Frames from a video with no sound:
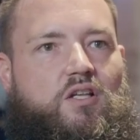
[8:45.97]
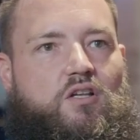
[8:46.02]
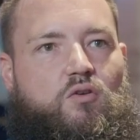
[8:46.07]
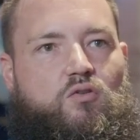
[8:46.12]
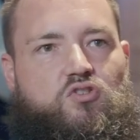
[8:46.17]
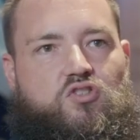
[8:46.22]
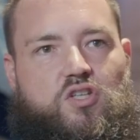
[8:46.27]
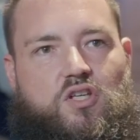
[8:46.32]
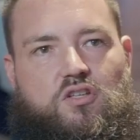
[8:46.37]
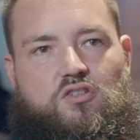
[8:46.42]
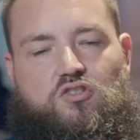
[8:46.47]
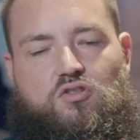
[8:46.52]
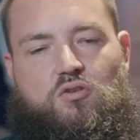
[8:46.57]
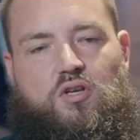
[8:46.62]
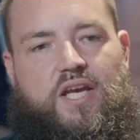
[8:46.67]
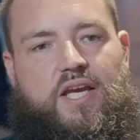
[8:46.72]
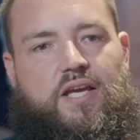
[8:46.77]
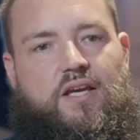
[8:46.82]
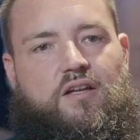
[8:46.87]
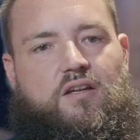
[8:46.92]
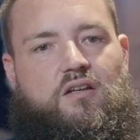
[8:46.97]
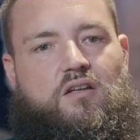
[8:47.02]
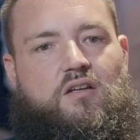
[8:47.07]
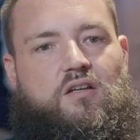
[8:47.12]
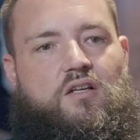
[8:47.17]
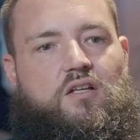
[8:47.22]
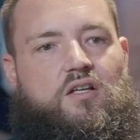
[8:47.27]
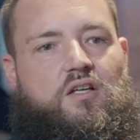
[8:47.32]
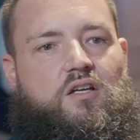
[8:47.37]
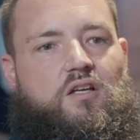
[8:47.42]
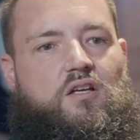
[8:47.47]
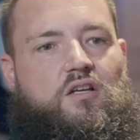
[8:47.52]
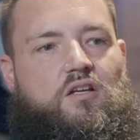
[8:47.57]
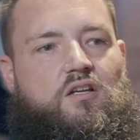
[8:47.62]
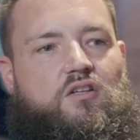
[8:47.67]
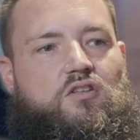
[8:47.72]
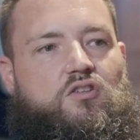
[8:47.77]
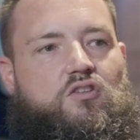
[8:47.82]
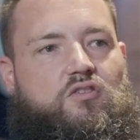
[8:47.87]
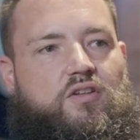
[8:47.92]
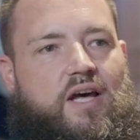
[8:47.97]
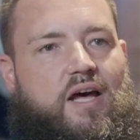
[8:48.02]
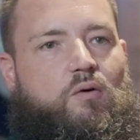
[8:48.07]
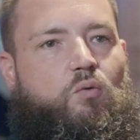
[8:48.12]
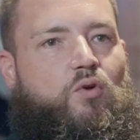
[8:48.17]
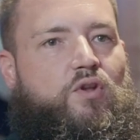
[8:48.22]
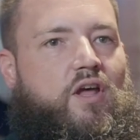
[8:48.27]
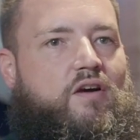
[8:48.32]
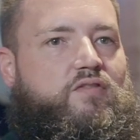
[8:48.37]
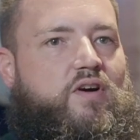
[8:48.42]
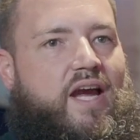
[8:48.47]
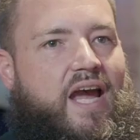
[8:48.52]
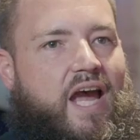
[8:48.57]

Those things you can't, that will never